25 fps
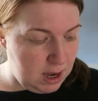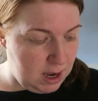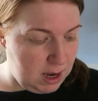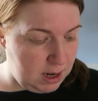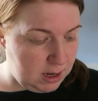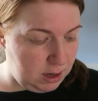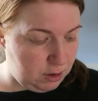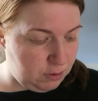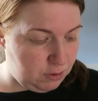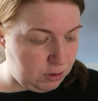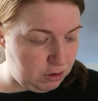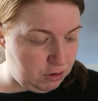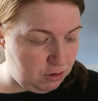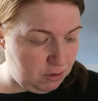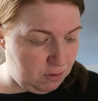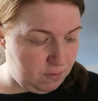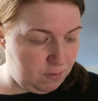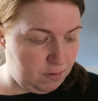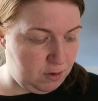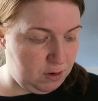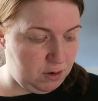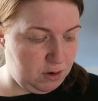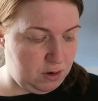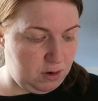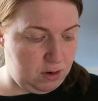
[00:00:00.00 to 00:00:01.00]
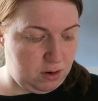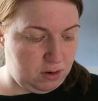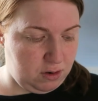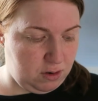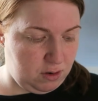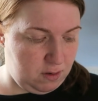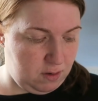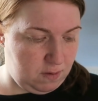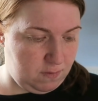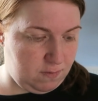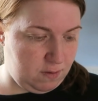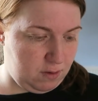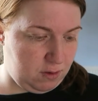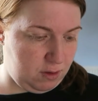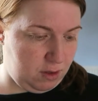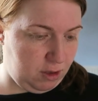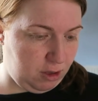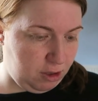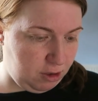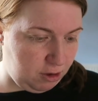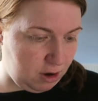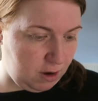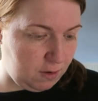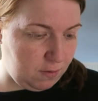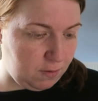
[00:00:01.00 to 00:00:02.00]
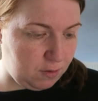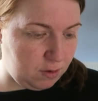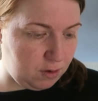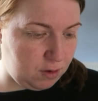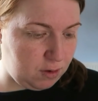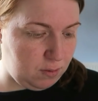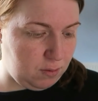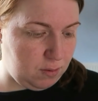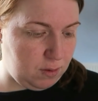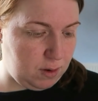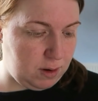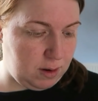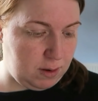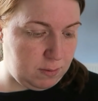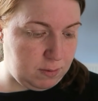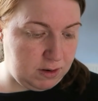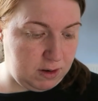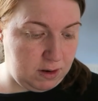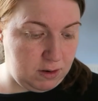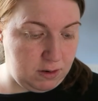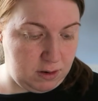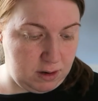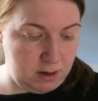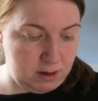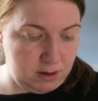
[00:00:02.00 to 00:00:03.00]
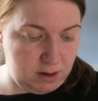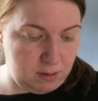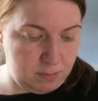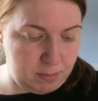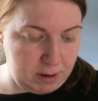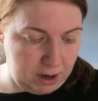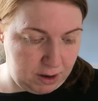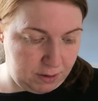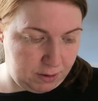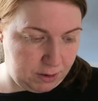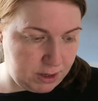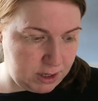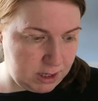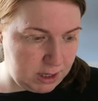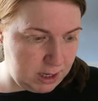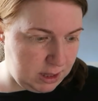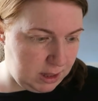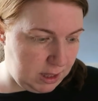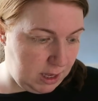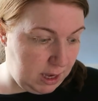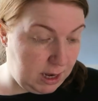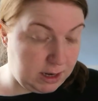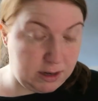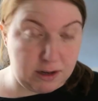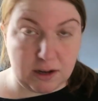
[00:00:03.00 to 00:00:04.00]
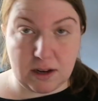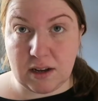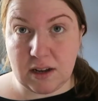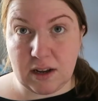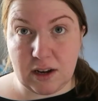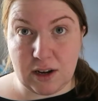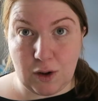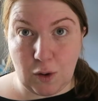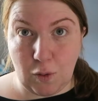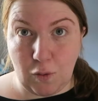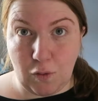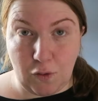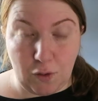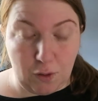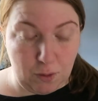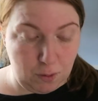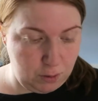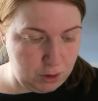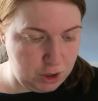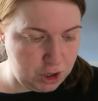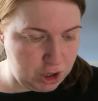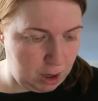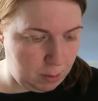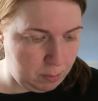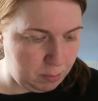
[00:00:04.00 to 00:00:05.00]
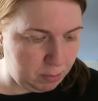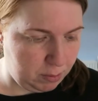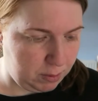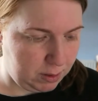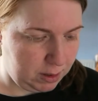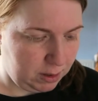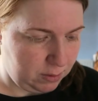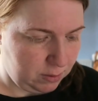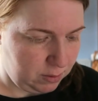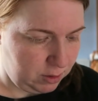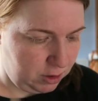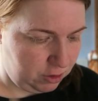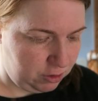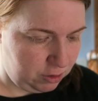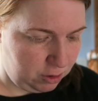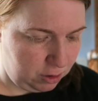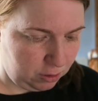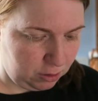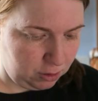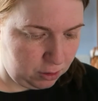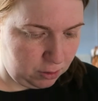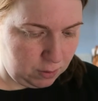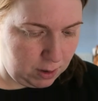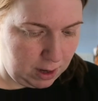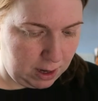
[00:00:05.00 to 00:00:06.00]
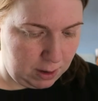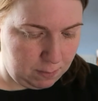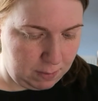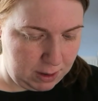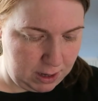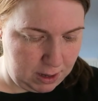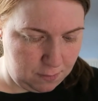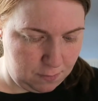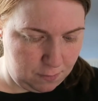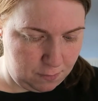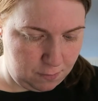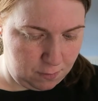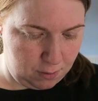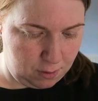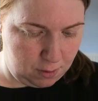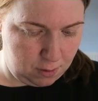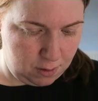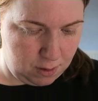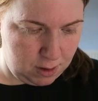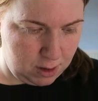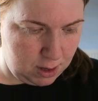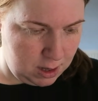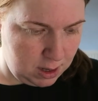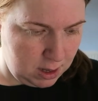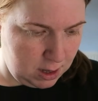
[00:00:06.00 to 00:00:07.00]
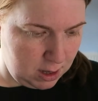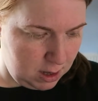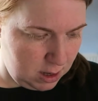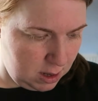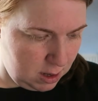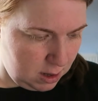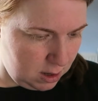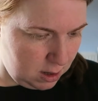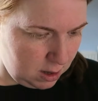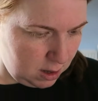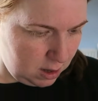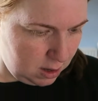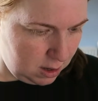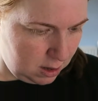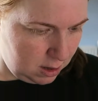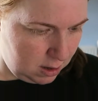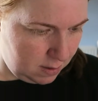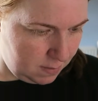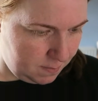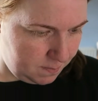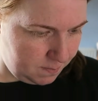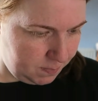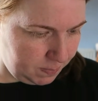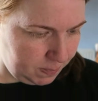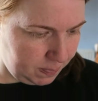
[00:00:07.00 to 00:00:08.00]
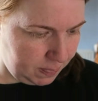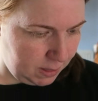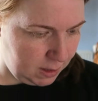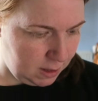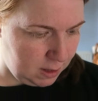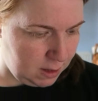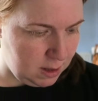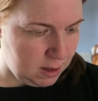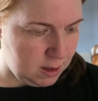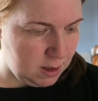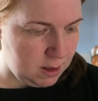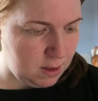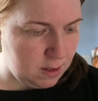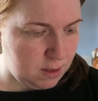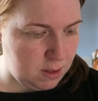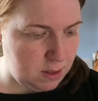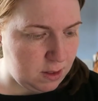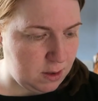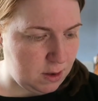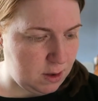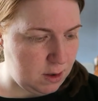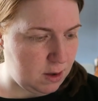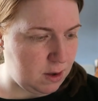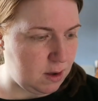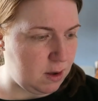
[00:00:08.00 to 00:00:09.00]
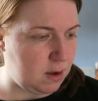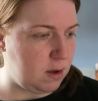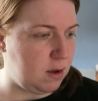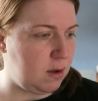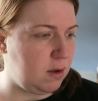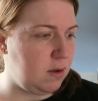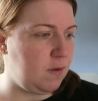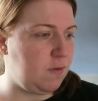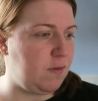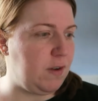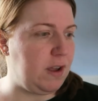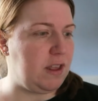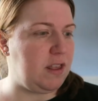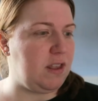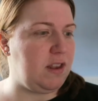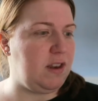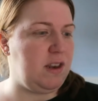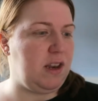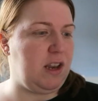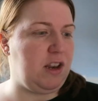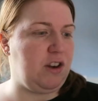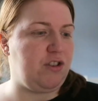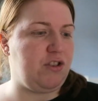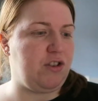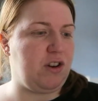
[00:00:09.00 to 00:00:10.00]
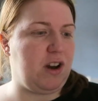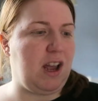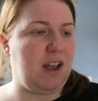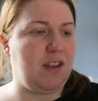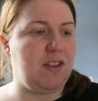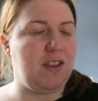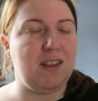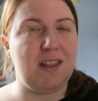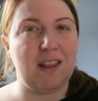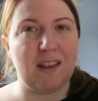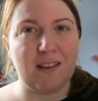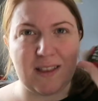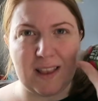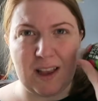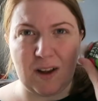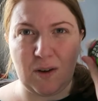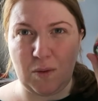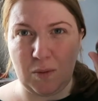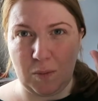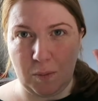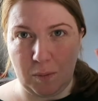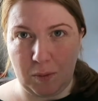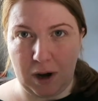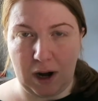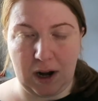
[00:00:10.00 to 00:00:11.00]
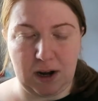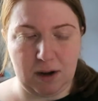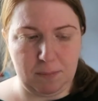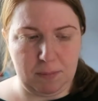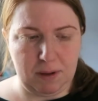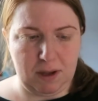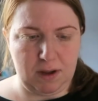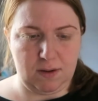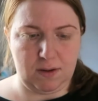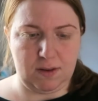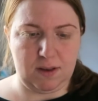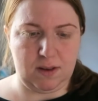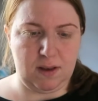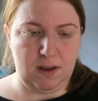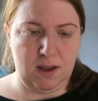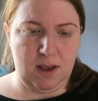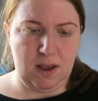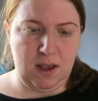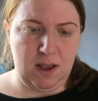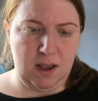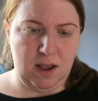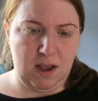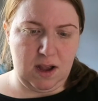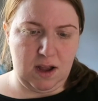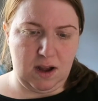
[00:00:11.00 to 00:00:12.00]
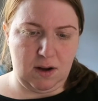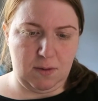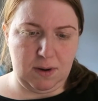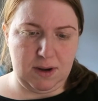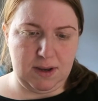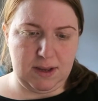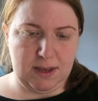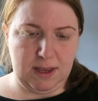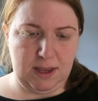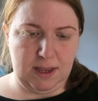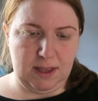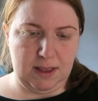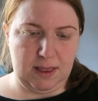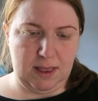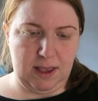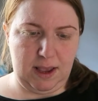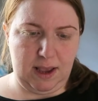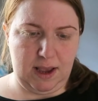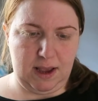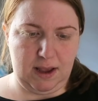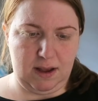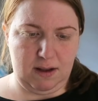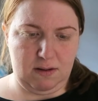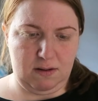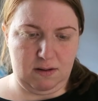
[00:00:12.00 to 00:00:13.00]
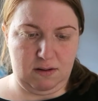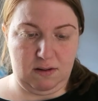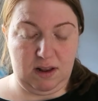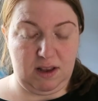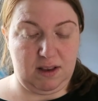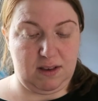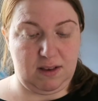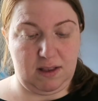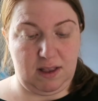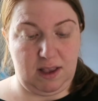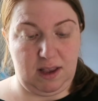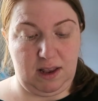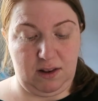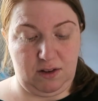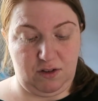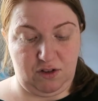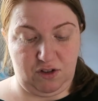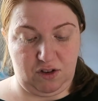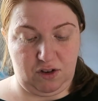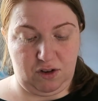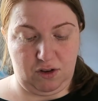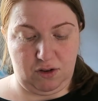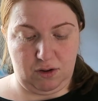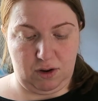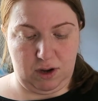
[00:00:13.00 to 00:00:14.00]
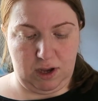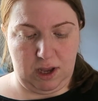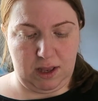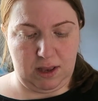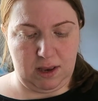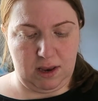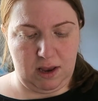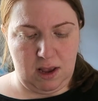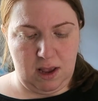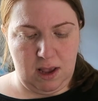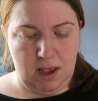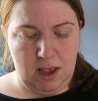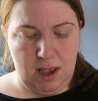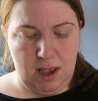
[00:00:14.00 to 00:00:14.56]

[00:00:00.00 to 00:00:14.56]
and I try to avoid a lot of other stuff. So I was in Holland & Barrett and they had an offer on shampoos and conditioner. So I went for the Faith in Nature. I think that's their own brand, because I always see it there, unless they just stock it.